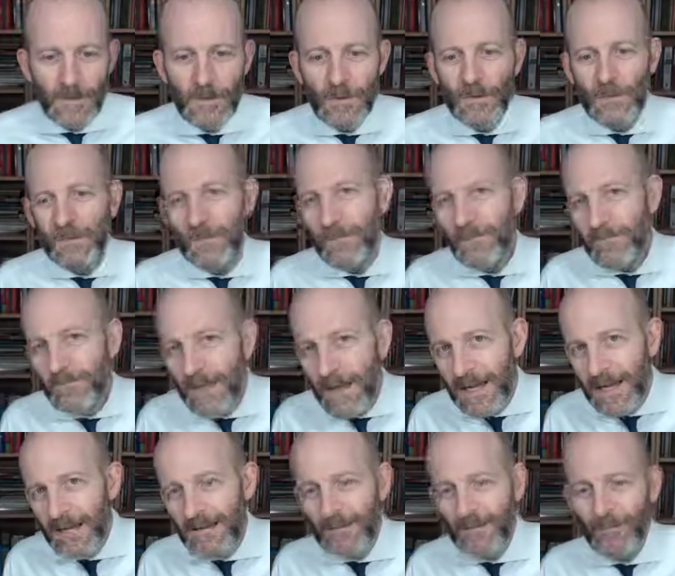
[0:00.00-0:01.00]
You should
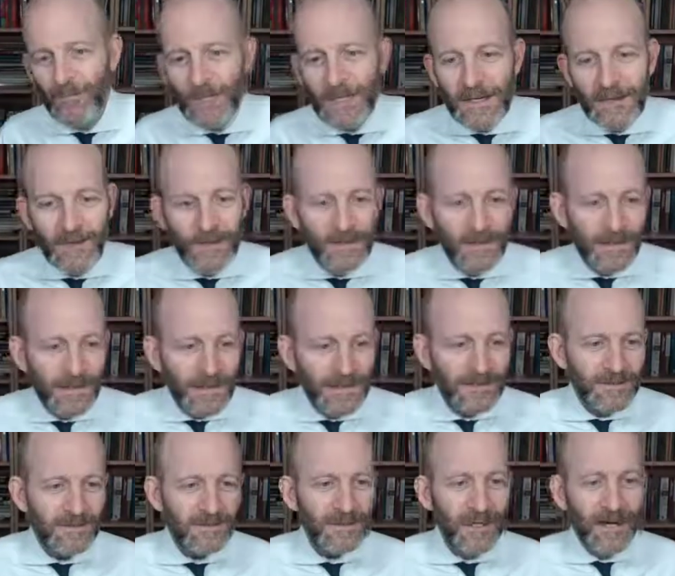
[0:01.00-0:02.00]
make the reader or
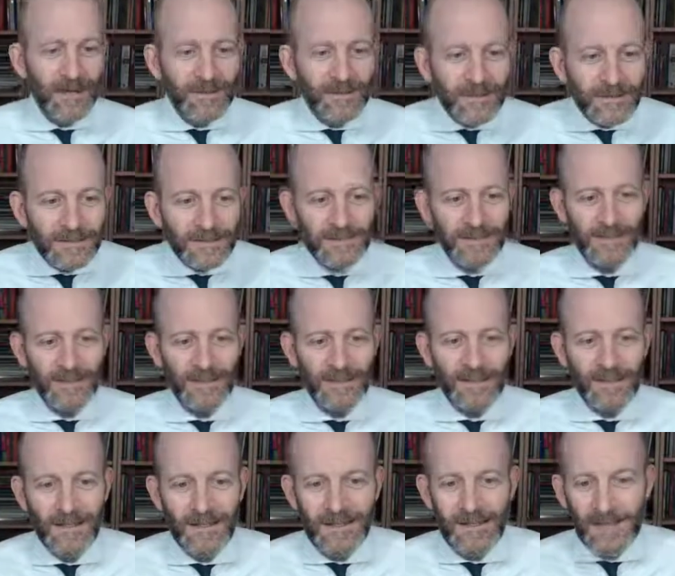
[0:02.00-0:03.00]
listener
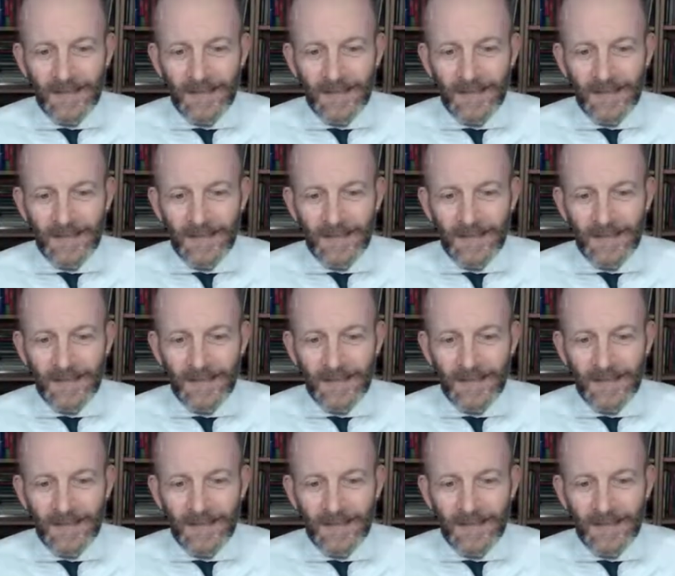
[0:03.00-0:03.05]
understand